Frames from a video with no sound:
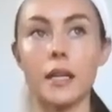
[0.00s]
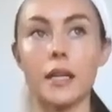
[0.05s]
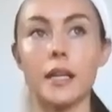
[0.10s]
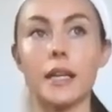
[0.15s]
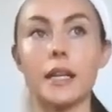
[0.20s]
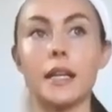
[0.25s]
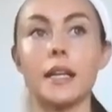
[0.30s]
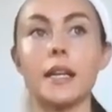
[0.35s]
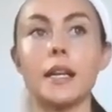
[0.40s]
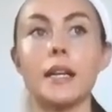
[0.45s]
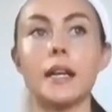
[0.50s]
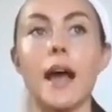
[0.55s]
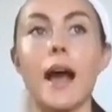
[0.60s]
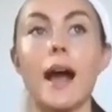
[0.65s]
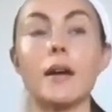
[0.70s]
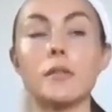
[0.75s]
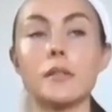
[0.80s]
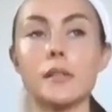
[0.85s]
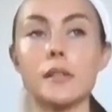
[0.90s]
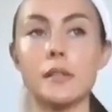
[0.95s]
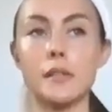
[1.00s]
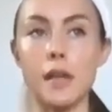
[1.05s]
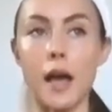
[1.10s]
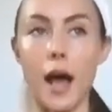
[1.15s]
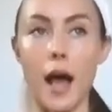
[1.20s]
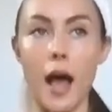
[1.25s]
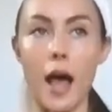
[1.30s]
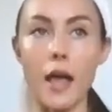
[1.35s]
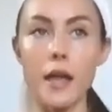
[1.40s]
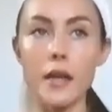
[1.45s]
getting
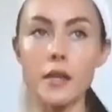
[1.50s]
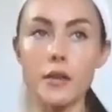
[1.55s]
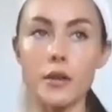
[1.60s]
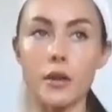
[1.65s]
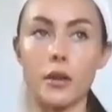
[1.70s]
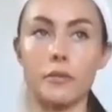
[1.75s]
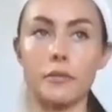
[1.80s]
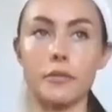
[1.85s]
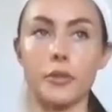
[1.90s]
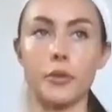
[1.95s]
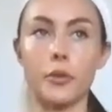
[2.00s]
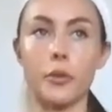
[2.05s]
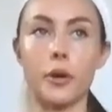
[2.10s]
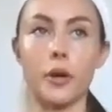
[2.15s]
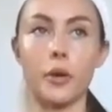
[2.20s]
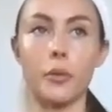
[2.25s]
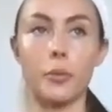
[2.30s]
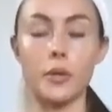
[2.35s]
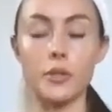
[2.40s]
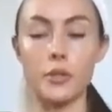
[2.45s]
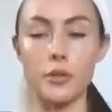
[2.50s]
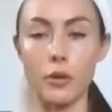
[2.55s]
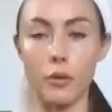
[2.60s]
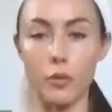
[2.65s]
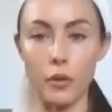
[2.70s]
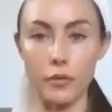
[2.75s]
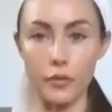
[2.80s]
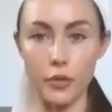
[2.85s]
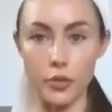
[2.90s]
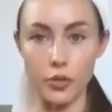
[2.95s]
outside of your window
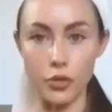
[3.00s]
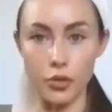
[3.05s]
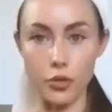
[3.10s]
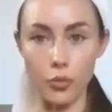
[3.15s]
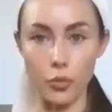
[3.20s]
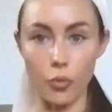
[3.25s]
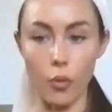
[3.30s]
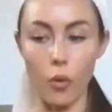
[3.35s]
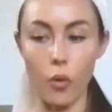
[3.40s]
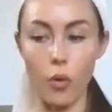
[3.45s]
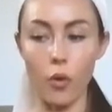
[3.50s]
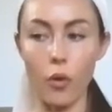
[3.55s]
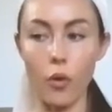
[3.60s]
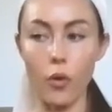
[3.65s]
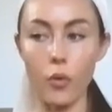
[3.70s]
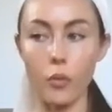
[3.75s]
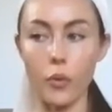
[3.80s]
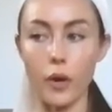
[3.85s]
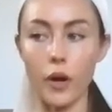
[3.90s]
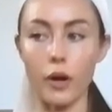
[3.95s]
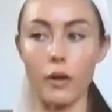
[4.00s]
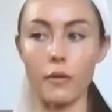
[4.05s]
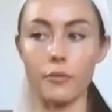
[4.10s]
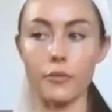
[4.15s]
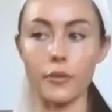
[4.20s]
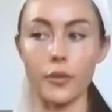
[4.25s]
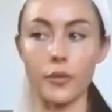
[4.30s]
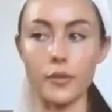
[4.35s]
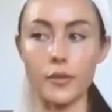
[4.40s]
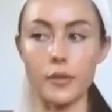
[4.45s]
of control, where it
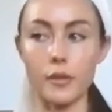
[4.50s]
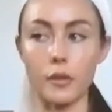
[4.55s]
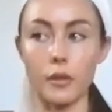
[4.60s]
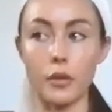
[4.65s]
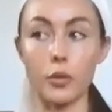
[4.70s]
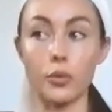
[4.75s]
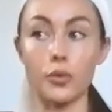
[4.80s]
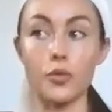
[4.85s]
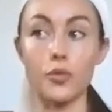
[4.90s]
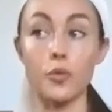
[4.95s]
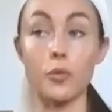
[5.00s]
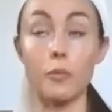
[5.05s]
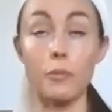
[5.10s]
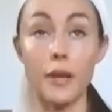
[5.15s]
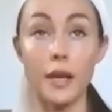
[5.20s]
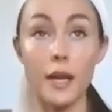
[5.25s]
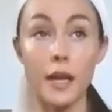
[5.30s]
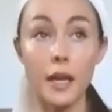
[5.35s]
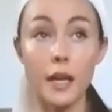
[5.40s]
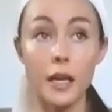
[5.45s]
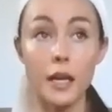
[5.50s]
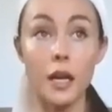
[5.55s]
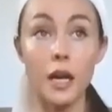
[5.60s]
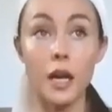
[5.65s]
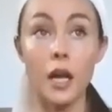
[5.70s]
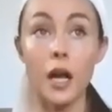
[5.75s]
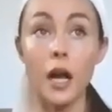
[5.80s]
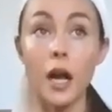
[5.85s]
feels a little too big,